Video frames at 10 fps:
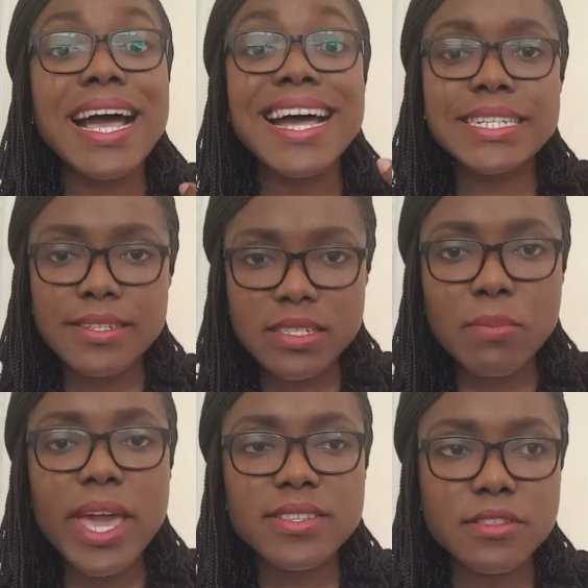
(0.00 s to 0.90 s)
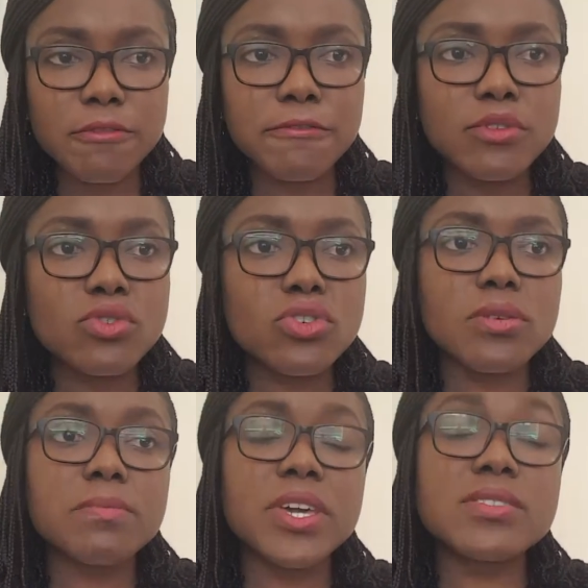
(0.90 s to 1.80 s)
and despise the
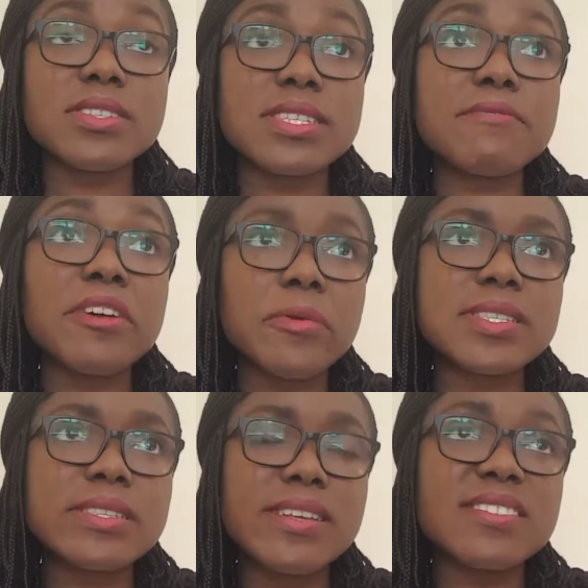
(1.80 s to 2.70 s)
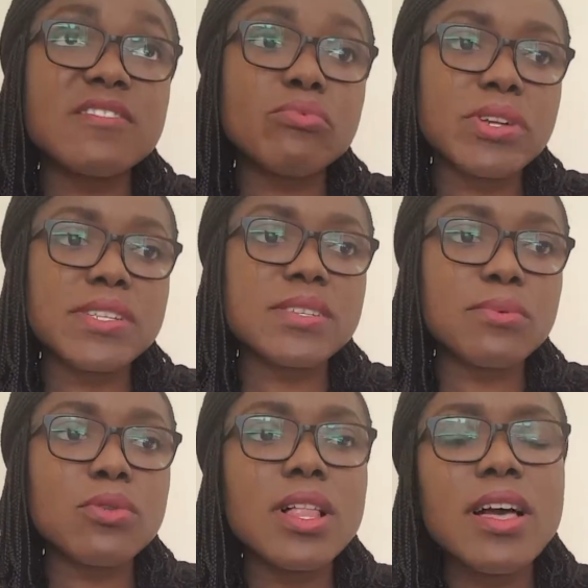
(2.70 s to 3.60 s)
future because it's a very sensitive
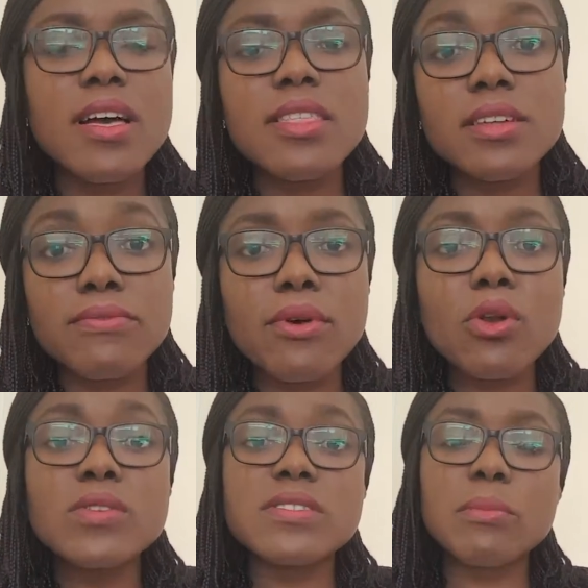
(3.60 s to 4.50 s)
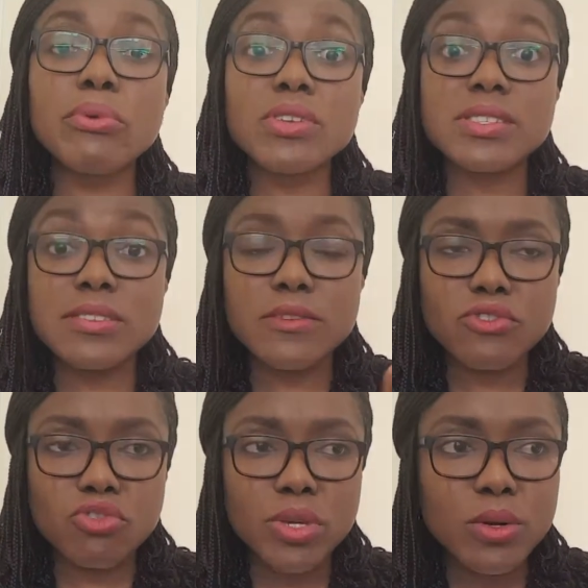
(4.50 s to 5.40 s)
principle that follows the process of
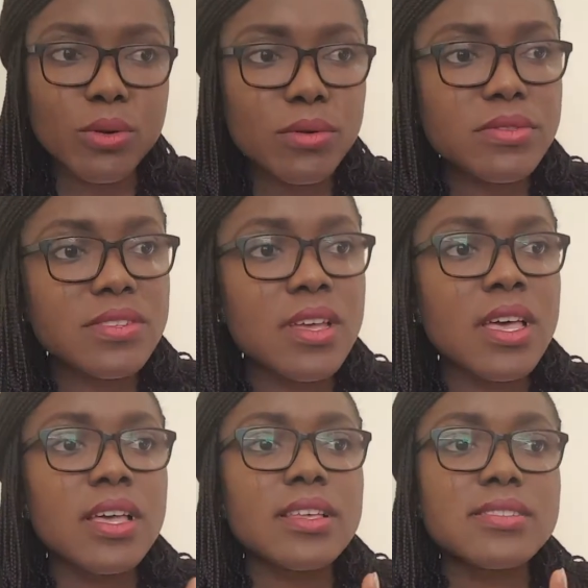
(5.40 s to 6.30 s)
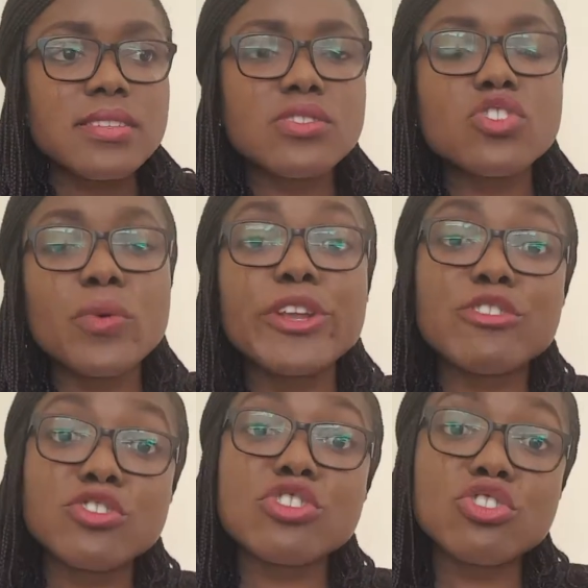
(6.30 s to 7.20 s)
trickles. Seed sowing
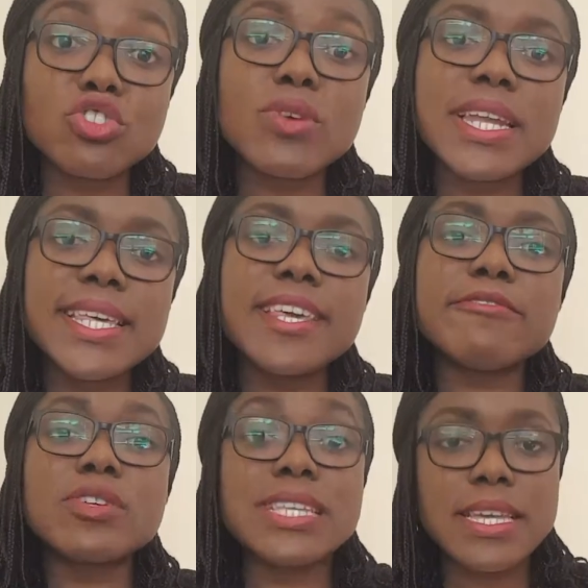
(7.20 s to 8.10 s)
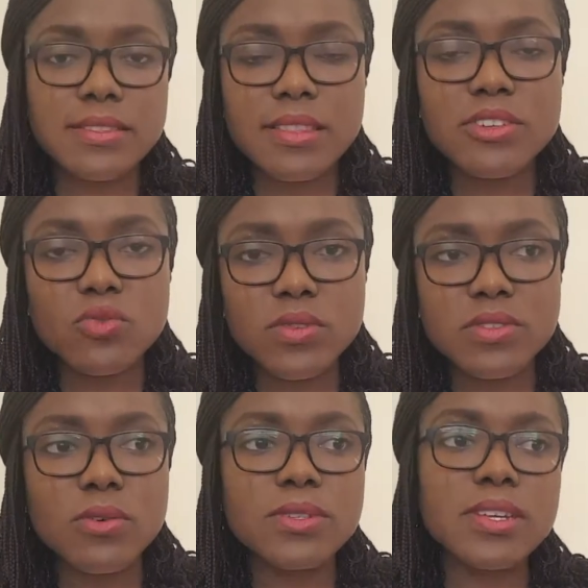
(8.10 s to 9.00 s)
does not usually give us instant
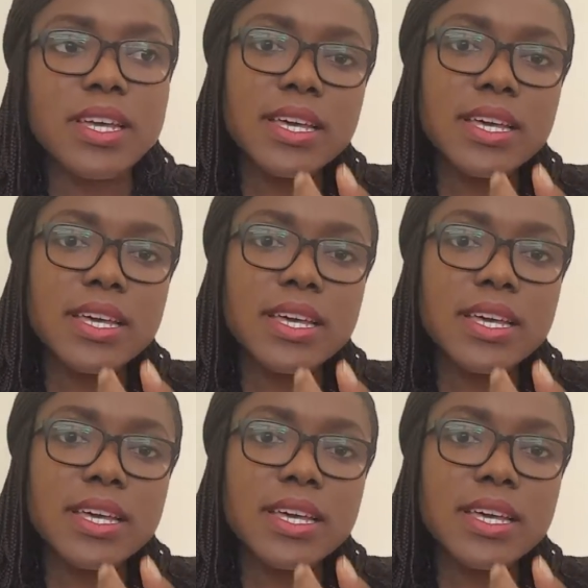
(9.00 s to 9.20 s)
result.